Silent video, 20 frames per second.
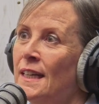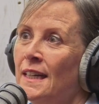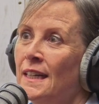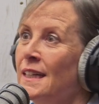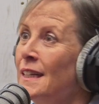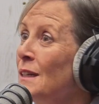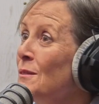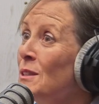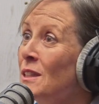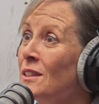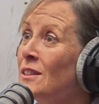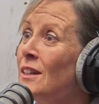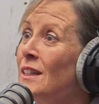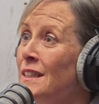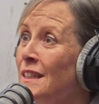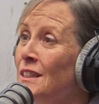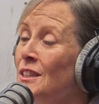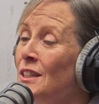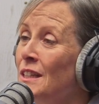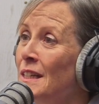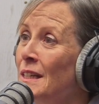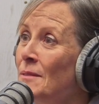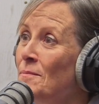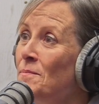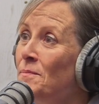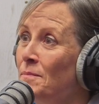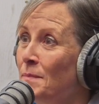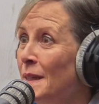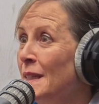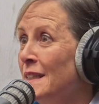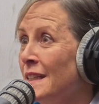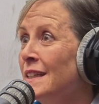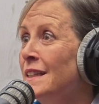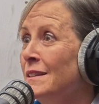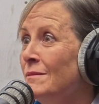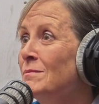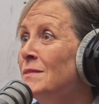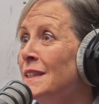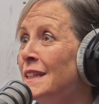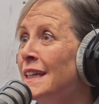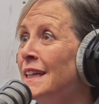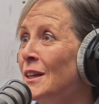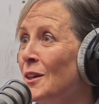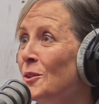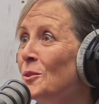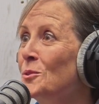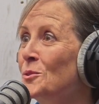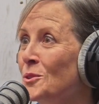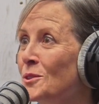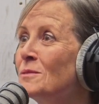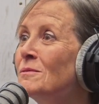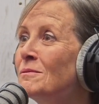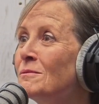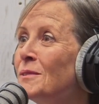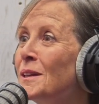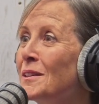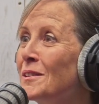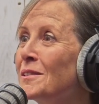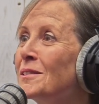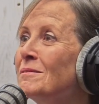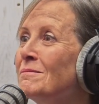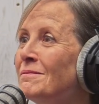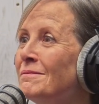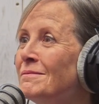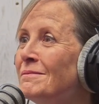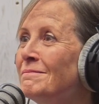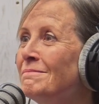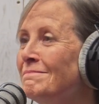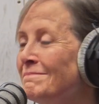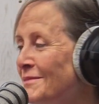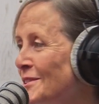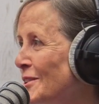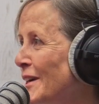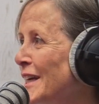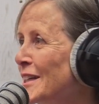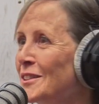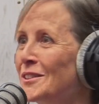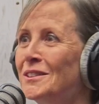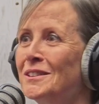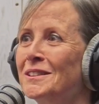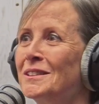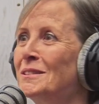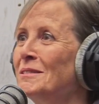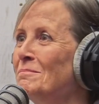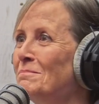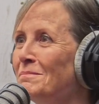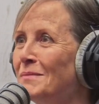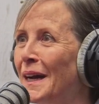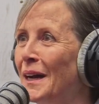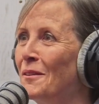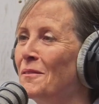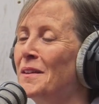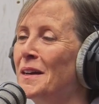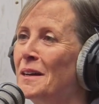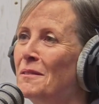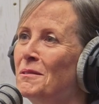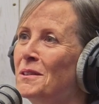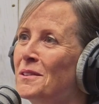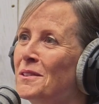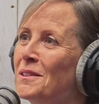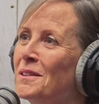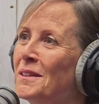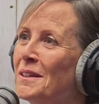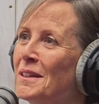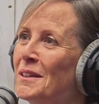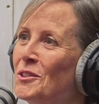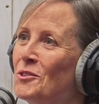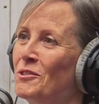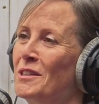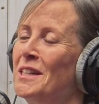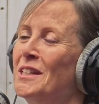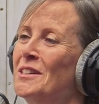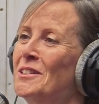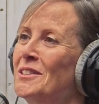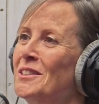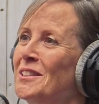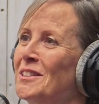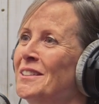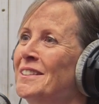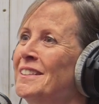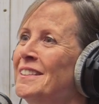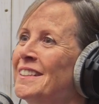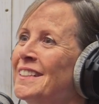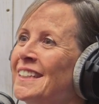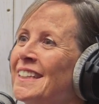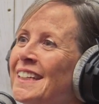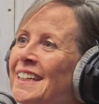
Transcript: and I was a site engineer, basically digging holes with tractors and out there with drillers, and